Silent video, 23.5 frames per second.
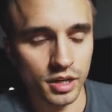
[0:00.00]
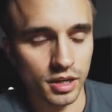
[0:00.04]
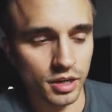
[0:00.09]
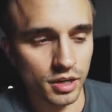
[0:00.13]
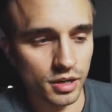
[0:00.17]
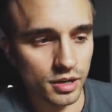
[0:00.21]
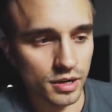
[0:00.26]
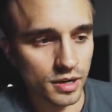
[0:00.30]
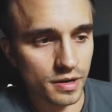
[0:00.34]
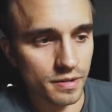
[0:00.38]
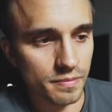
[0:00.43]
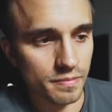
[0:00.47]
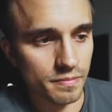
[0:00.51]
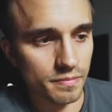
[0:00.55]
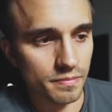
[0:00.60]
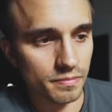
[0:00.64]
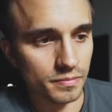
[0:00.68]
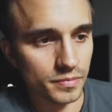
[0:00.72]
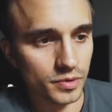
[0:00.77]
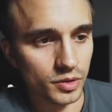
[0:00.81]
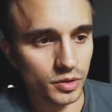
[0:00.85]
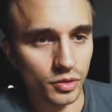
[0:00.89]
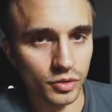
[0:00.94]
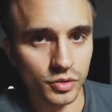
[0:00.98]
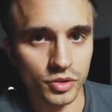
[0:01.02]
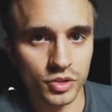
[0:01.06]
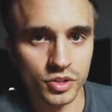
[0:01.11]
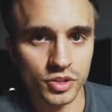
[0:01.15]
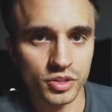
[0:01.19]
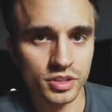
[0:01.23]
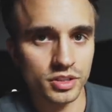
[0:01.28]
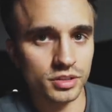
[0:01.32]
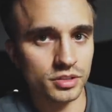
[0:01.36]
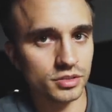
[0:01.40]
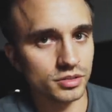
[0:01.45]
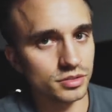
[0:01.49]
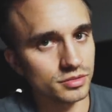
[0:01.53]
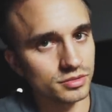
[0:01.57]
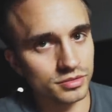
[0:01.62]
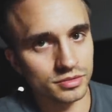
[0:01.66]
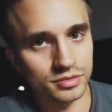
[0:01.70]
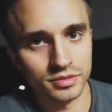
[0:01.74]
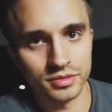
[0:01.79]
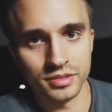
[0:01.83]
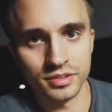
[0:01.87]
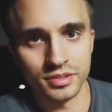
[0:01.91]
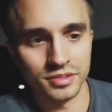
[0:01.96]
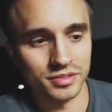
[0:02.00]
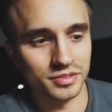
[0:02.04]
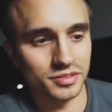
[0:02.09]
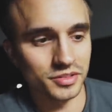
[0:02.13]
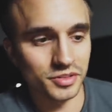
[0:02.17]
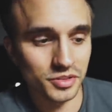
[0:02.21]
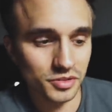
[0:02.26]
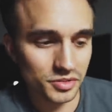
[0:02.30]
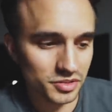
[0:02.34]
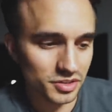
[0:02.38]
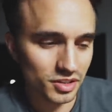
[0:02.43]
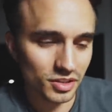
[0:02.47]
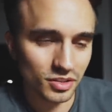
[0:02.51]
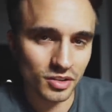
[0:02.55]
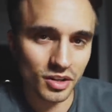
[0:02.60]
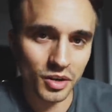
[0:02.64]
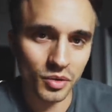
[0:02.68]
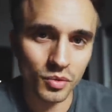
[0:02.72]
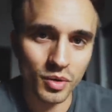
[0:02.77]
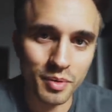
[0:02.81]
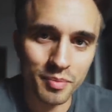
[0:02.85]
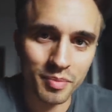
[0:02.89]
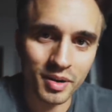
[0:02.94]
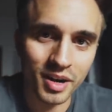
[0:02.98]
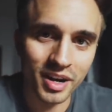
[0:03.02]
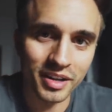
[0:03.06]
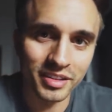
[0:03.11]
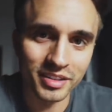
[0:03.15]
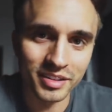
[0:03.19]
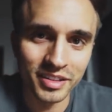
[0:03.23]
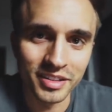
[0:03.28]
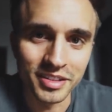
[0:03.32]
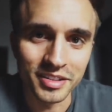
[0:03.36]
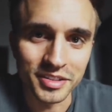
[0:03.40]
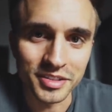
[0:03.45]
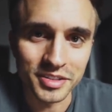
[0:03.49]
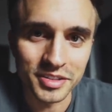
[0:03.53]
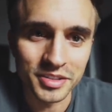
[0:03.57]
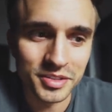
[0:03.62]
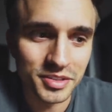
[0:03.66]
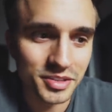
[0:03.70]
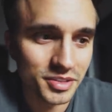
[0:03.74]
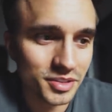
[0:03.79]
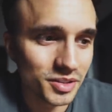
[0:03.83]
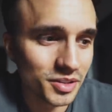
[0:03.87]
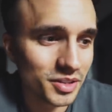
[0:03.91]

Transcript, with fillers: um, you know, you're still you still are wet behind the ears. You still